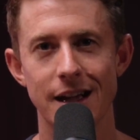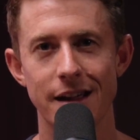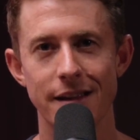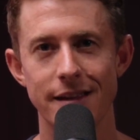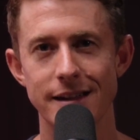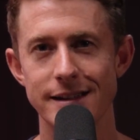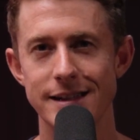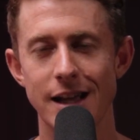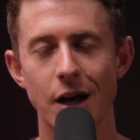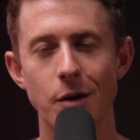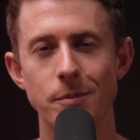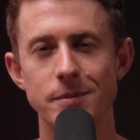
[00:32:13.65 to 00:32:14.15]

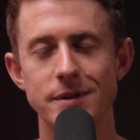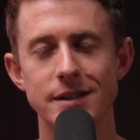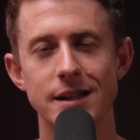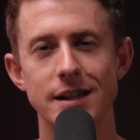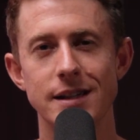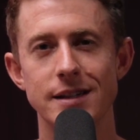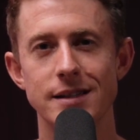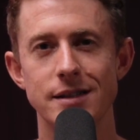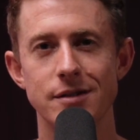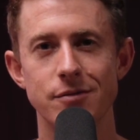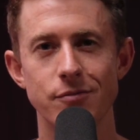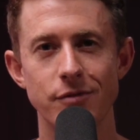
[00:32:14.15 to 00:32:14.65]
This helps
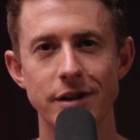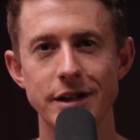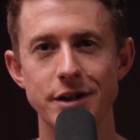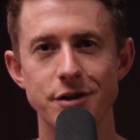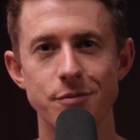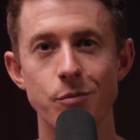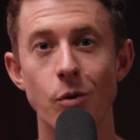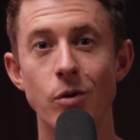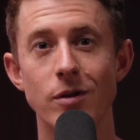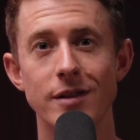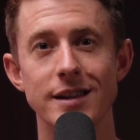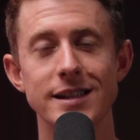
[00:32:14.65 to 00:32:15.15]
us
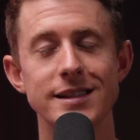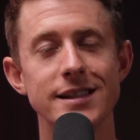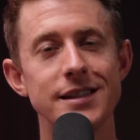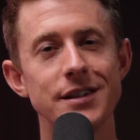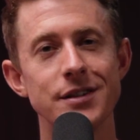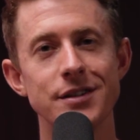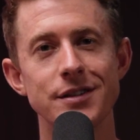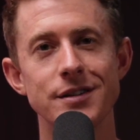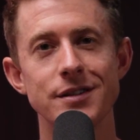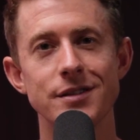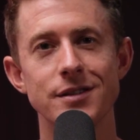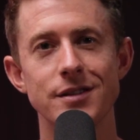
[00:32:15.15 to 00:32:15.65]
reach more
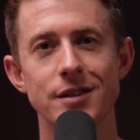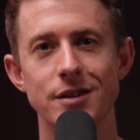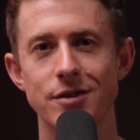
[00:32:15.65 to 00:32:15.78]
listeners,